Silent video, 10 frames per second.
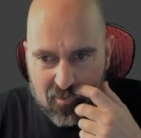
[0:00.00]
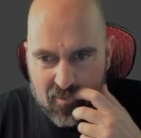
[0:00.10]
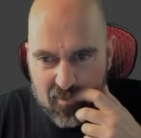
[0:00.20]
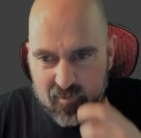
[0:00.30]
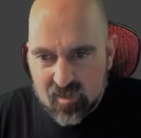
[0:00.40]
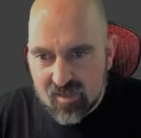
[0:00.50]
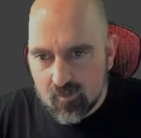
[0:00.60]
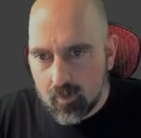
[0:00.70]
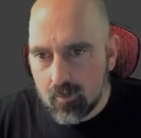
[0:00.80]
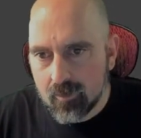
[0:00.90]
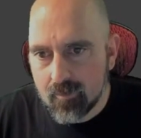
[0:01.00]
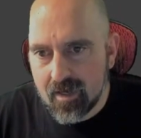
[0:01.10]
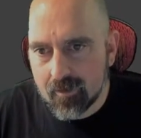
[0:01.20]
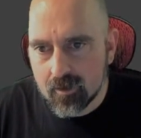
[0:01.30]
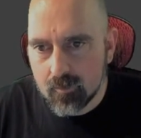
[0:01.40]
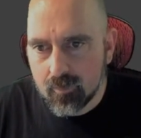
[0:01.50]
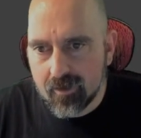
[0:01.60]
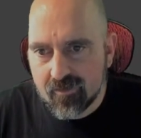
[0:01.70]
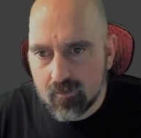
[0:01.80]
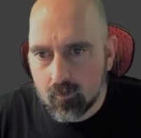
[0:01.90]
Yeah, that's probably about a good
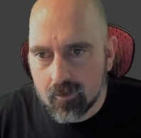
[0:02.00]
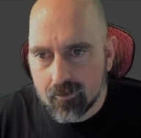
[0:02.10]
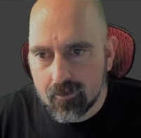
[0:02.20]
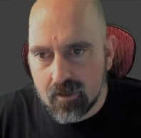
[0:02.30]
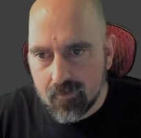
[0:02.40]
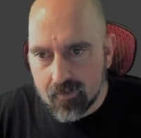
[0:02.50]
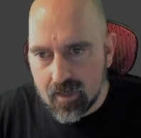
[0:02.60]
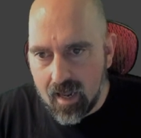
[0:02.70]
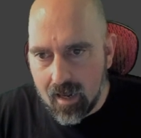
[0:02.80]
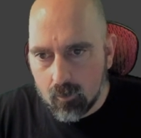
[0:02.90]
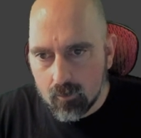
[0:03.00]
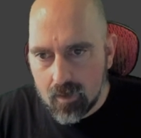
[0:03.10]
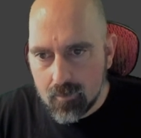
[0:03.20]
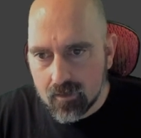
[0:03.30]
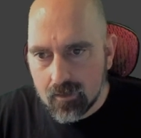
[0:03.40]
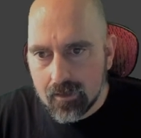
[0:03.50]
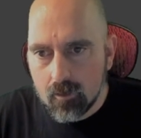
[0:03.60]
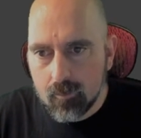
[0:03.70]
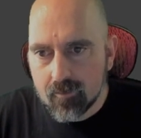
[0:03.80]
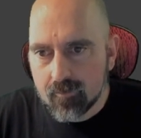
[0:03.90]
place, somewhere underneath the cowl, maybe a
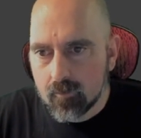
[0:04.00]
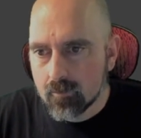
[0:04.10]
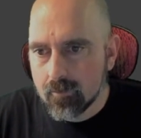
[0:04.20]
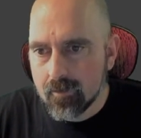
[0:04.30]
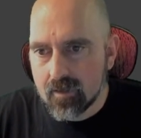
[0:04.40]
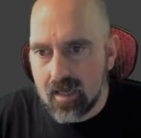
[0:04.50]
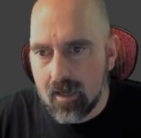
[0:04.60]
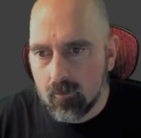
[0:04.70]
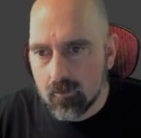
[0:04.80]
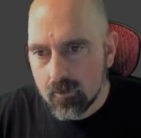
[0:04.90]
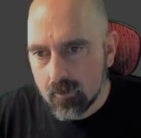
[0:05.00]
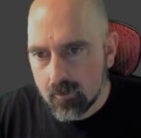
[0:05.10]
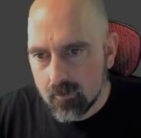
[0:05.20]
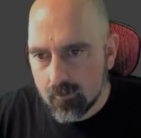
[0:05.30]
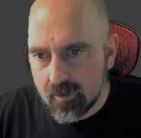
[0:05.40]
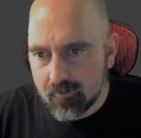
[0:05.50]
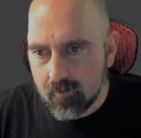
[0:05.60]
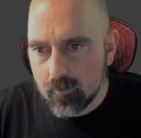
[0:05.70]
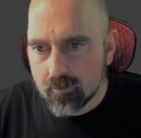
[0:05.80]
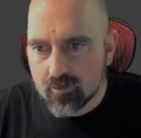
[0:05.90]
little bit forward of the cowl. We've got a
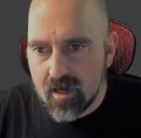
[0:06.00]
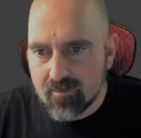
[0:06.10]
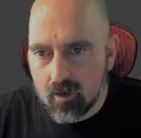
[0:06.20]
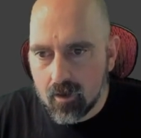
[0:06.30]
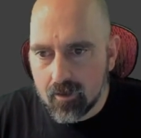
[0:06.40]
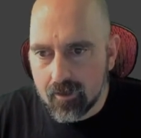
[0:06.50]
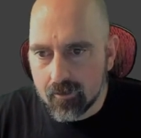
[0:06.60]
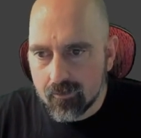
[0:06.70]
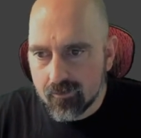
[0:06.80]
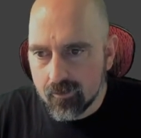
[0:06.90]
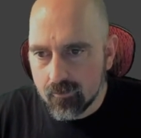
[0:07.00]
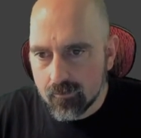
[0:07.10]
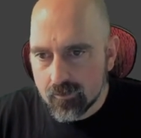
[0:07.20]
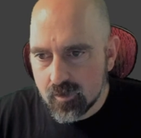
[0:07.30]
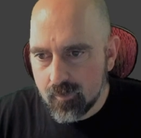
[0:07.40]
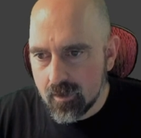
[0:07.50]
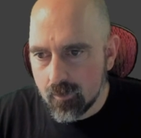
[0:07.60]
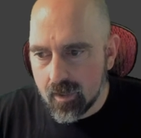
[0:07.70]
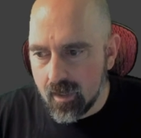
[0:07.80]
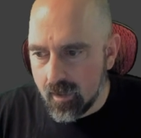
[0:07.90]
front wheel drive car here, so that should be
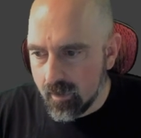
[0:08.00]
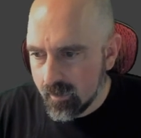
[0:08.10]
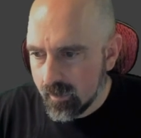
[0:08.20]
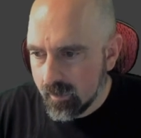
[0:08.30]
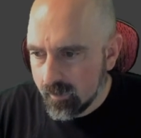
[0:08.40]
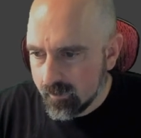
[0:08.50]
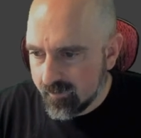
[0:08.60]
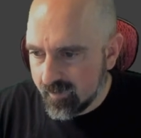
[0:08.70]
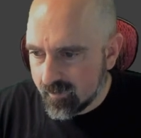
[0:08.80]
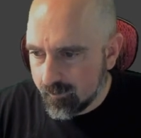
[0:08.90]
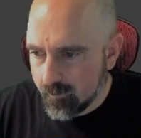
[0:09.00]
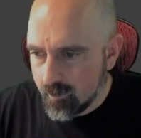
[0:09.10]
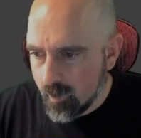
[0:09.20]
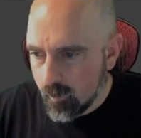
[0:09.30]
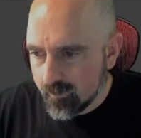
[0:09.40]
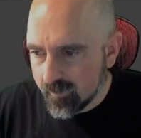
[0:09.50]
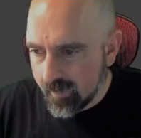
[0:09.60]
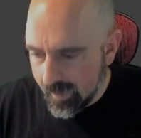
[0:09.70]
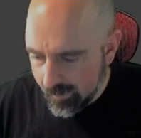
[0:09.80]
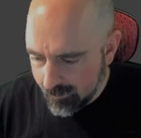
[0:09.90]
okay. Let's set the nose
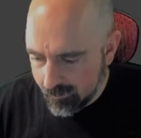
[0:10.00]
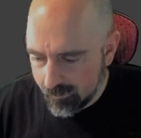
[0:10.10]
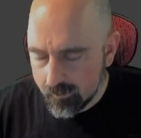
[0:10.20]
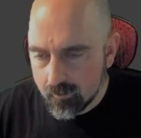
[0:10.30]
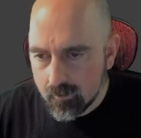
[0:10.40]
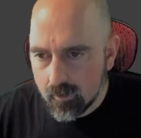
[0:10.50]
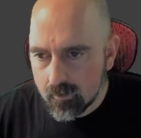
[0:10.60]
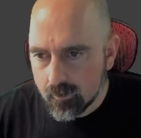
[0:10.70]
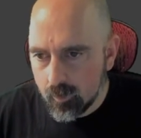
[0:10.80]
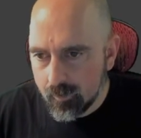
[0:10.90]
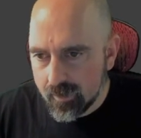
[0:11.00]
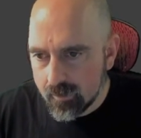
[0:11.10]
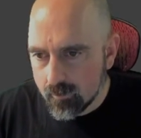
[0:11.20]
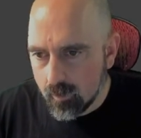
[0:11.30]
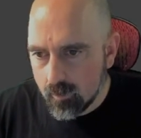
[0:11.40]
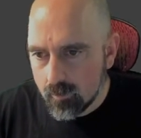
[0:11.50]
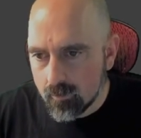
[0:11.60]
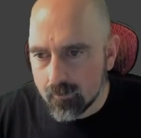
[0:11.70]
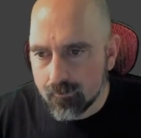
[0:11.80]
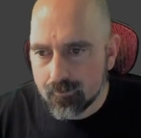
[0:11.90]
length a little bit.
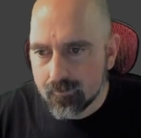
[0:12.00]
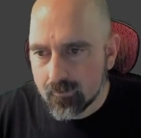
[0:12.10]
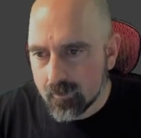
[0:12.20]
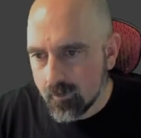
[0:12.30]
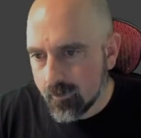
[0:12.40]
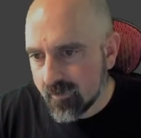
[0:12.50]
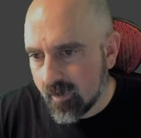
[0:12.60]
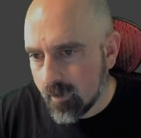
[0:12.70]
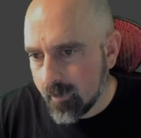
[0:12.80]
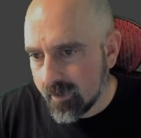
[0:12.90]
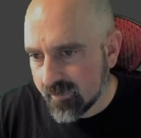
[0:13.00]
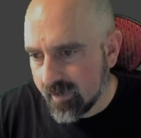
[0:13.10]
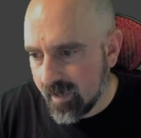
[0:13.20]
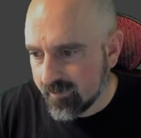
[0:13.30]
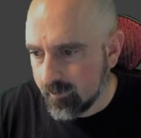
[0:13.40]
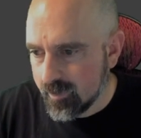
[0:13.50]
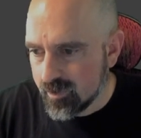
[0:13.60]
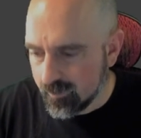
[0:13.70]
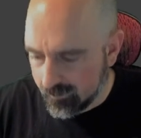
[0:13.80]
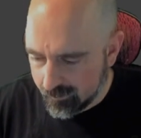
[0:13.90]
Oh, this car body's going to have some
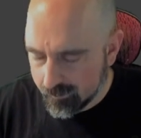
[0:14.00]
issues.